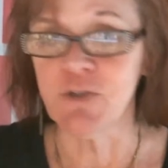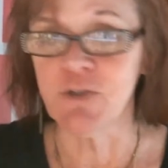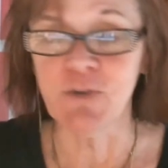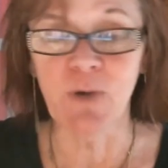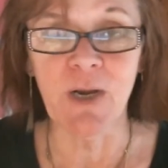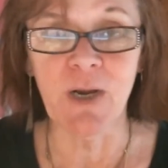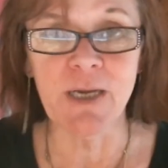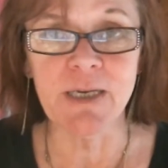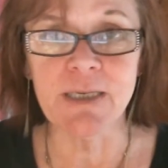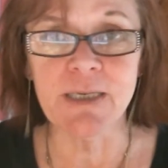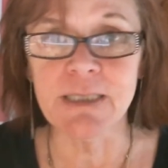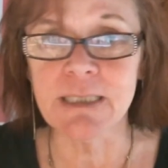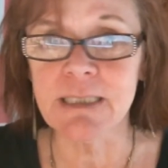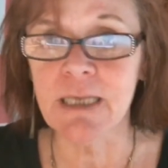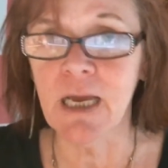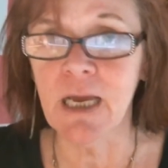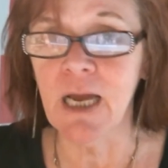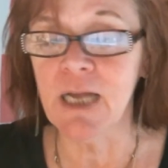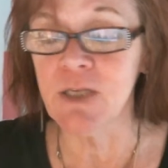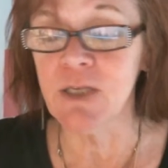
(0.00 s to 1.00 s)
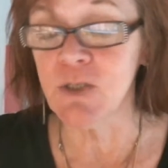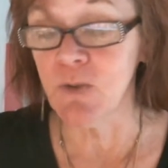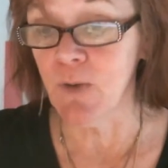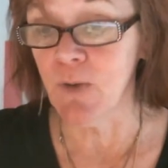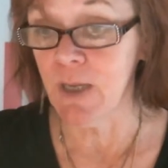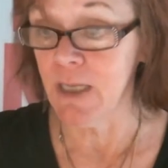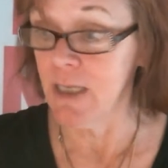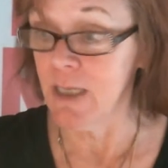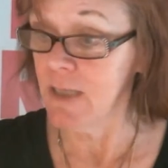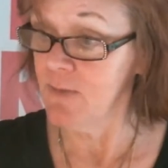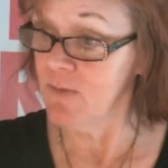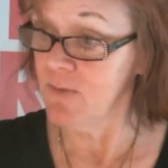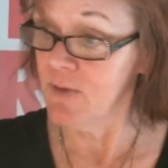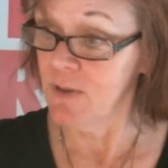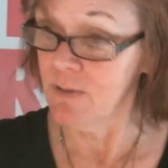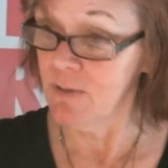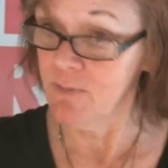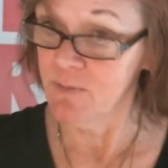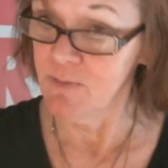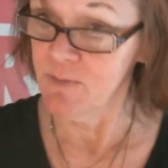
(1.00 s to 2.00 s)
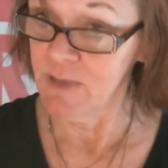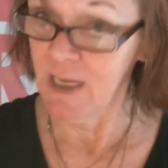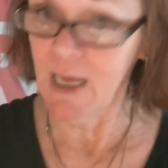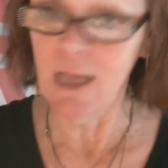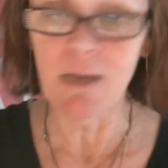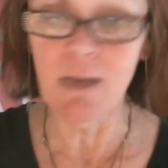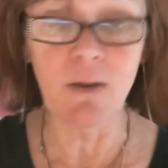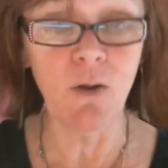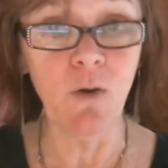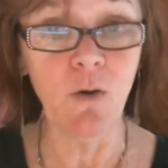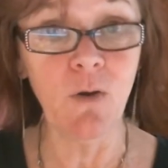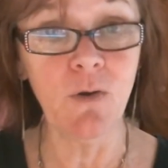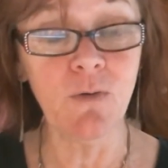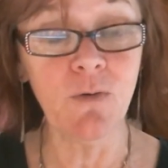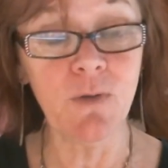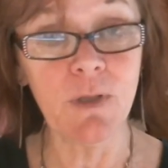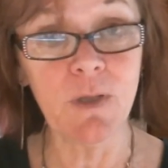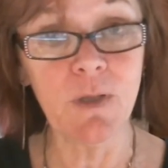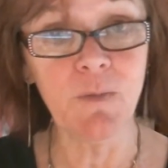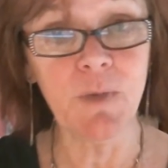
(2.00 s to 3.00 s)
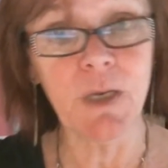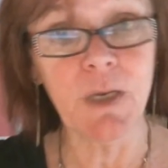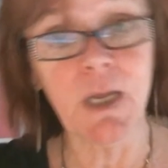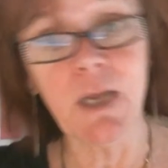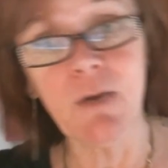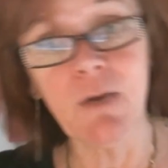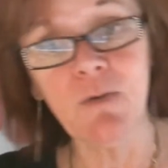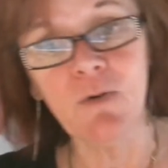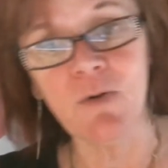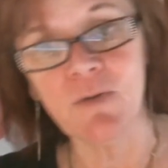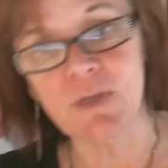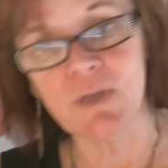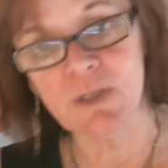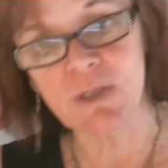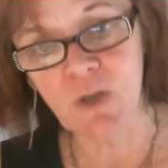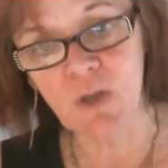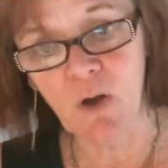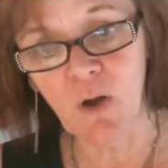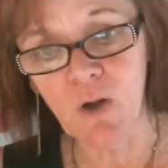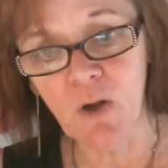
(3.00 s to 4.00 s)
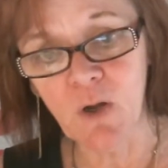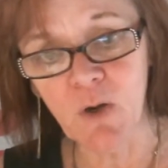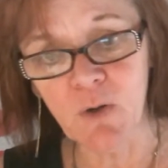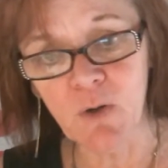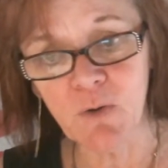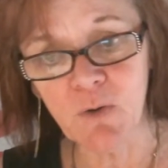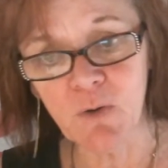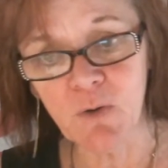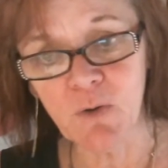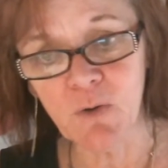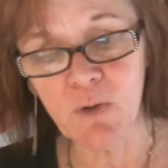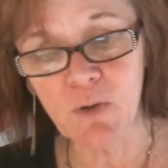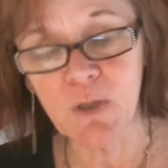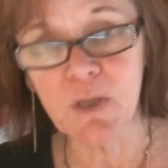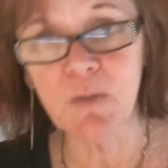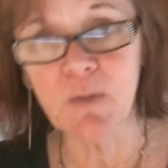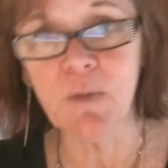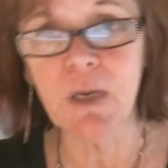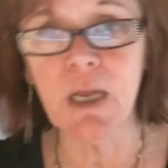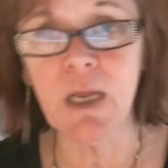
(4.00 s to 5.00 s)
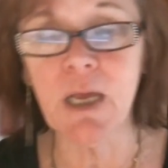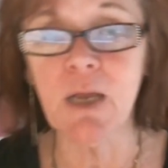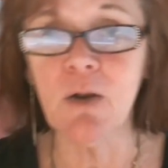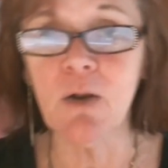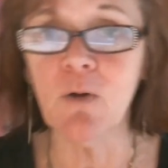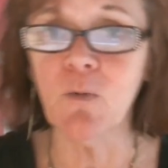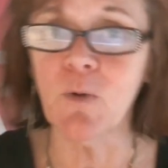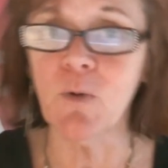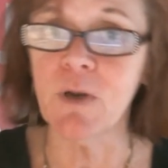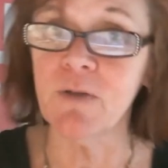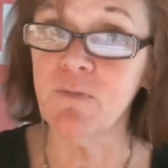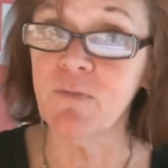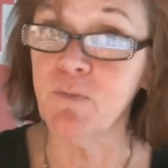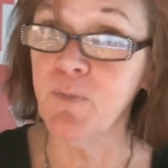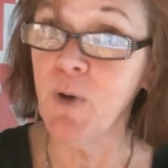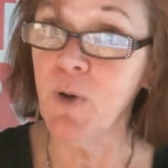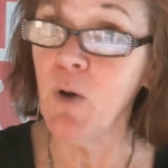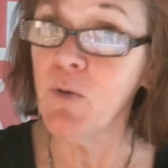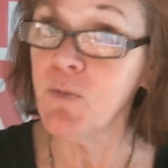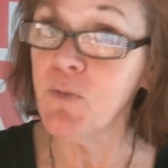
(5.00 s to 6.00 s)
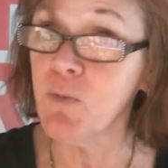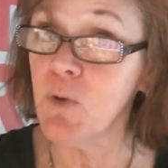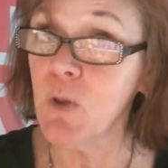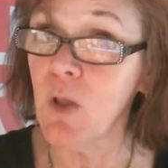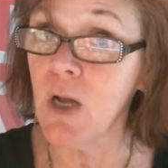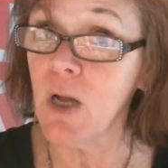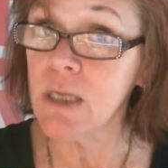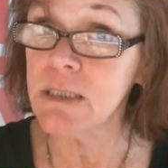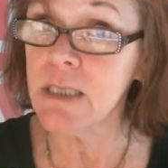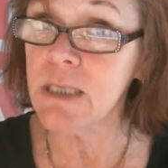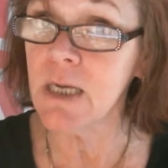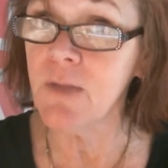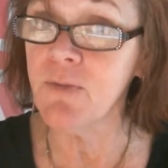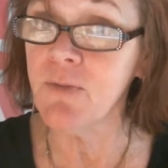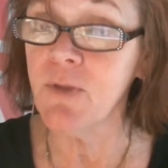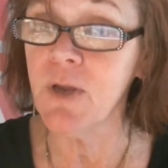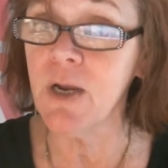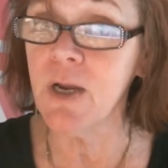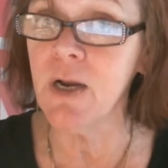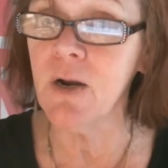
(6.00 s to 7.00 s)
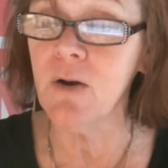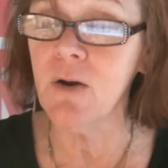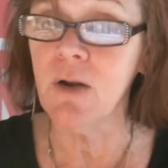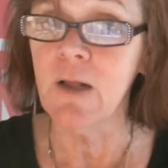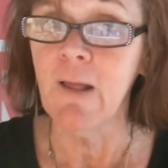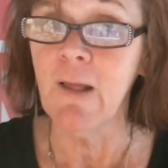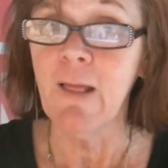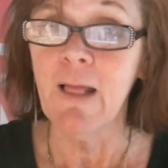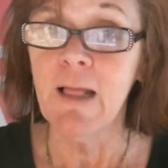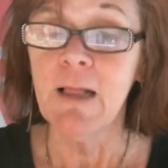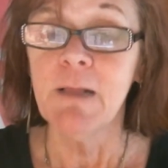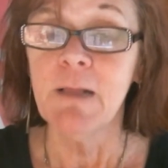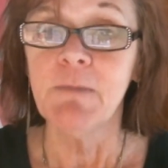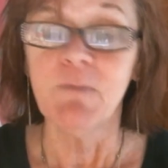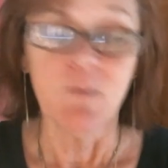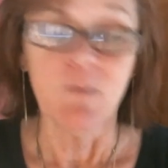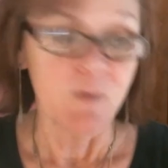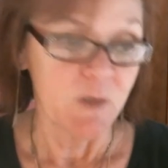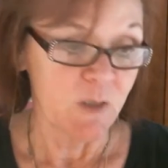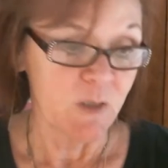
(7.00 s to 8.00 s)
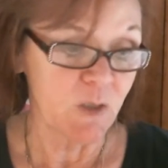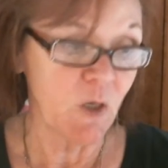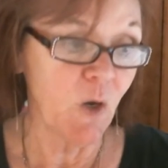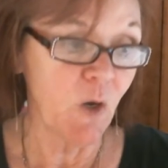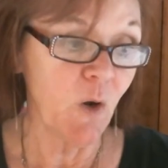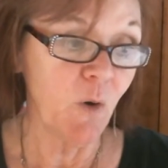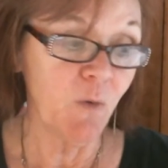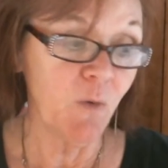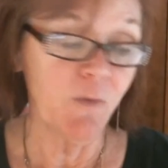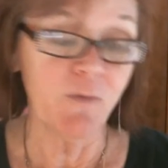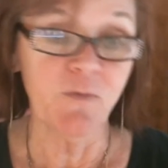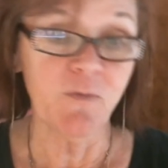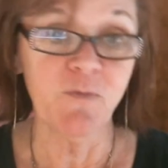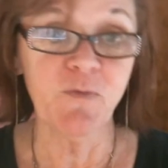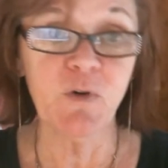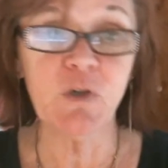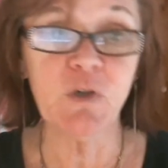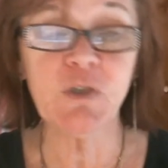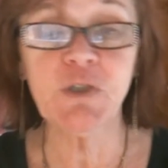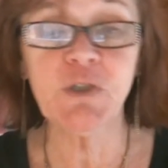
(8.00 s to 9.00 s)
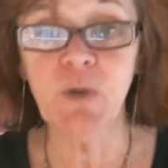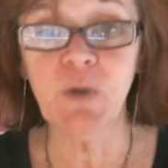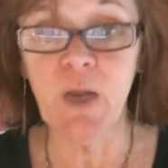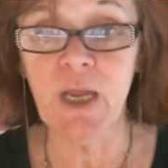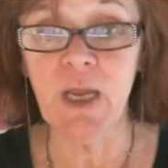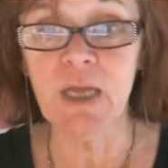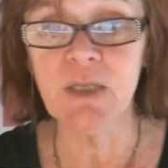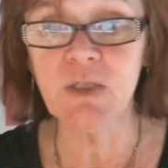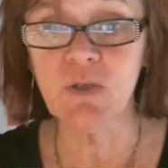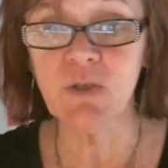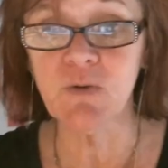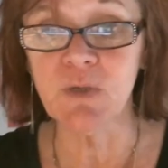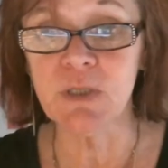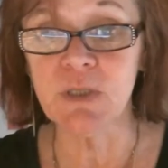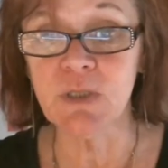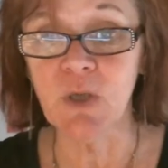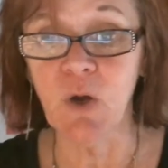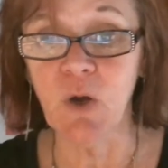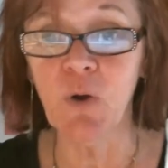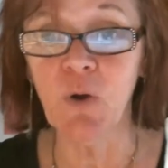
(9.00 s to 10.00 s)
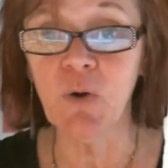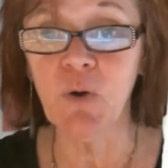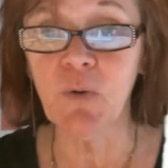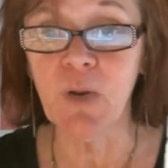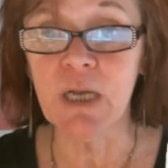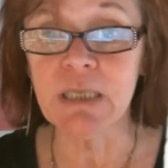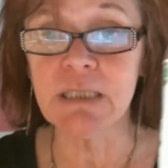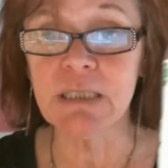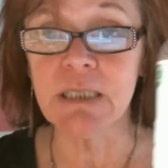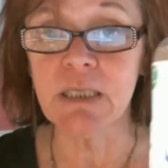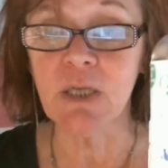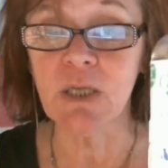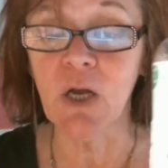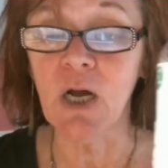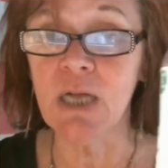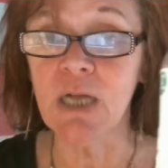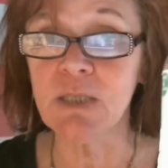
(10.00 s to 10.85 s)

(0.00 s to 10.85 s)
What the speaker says: You're trying to decide, do I get the cat odor eliminator or the dog odor eliminator? What if both were locked out there? So first, your answer is Odor Exit